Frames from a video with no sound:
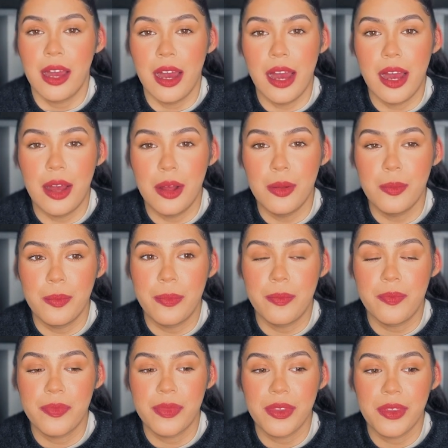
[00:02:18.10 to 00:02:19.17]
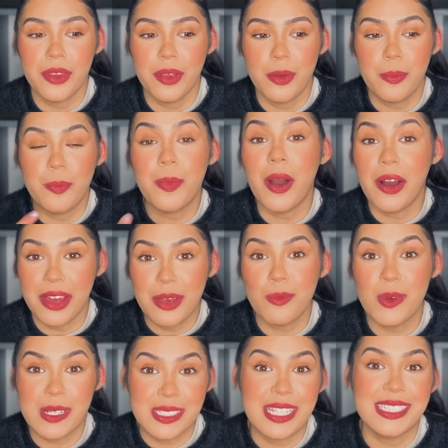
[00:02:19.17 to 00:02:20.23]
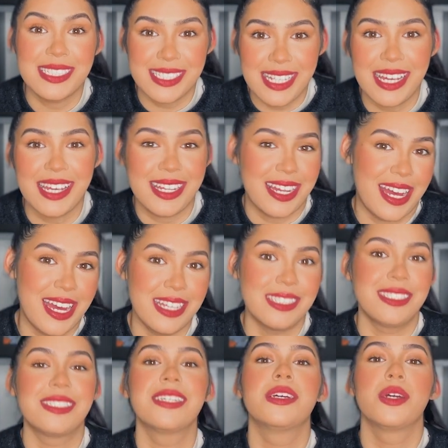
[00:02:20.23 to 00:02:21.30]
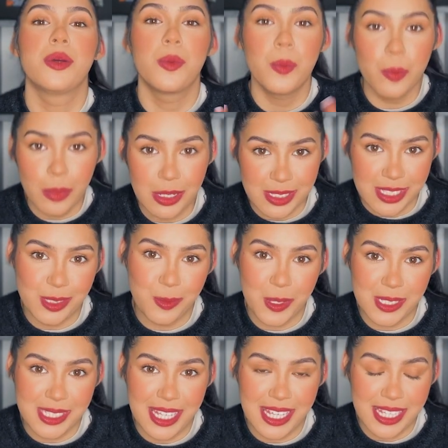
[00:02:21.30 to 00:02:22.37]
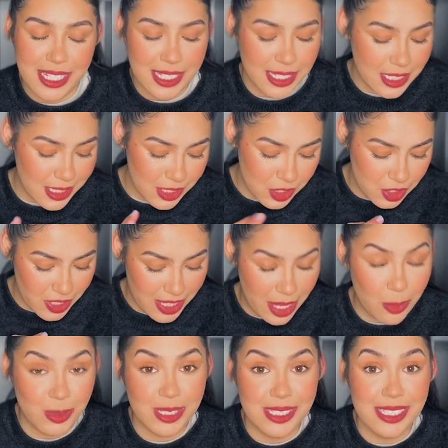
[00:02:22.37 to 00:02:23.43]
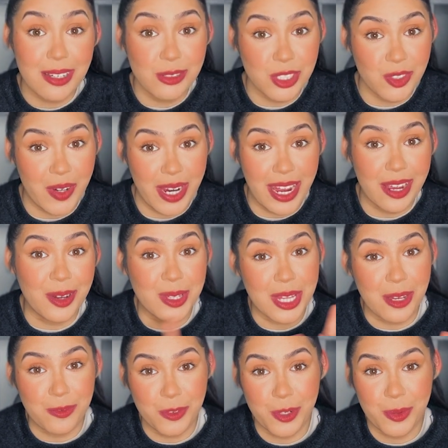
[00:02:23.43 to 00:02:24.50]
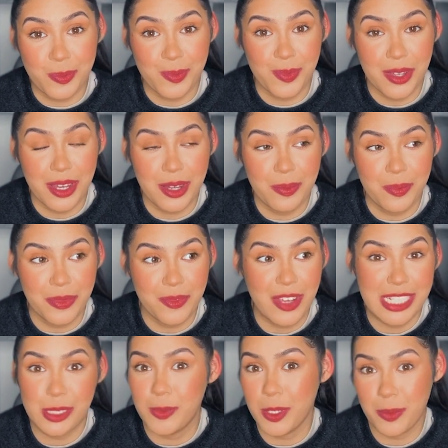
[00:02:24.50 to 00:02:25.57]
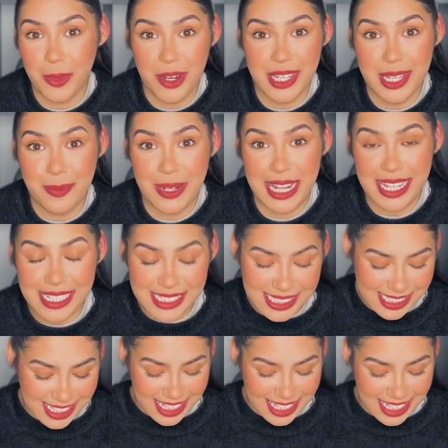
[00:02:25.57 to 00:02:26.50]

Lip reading: But it was a secondhand Moses basket. So that was great. I got that from Facebook Marketplace.